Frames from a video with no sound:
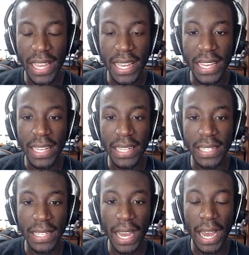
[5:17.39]

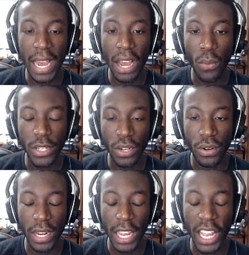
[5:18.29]
is what's
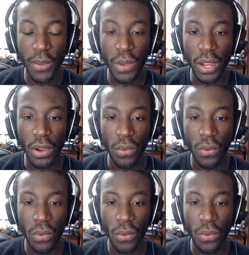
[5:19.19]
her name?